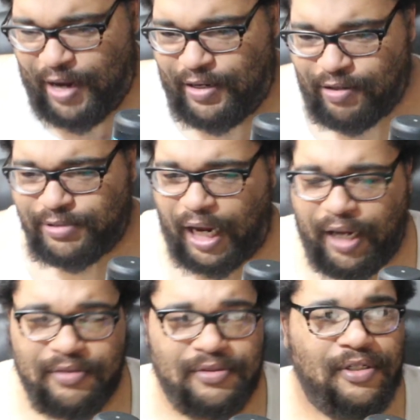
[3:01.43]
You know what I'm
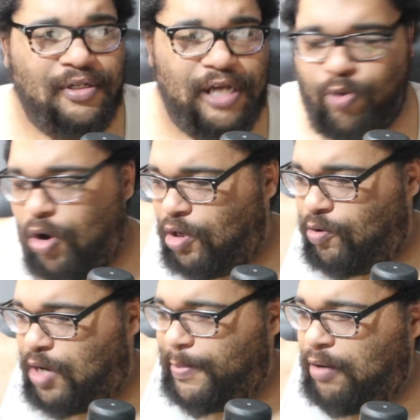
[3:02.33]
saying? Then
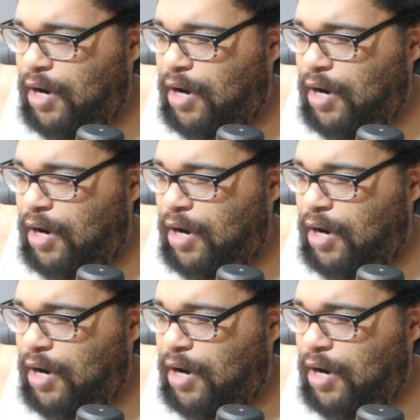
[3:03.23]
Warlow come out.